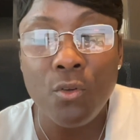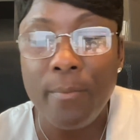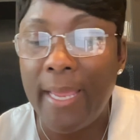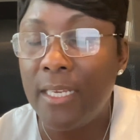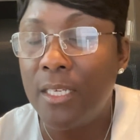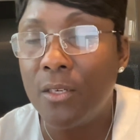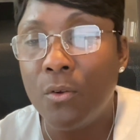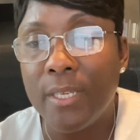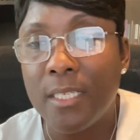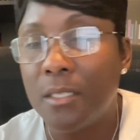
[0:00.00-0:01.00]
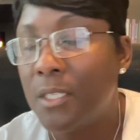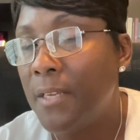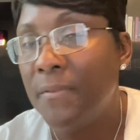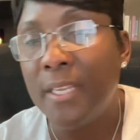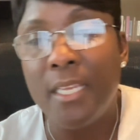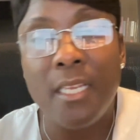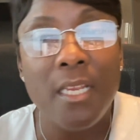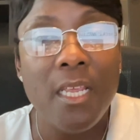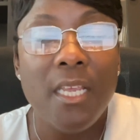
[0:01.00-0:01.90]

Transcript: You might need to go get a certificate,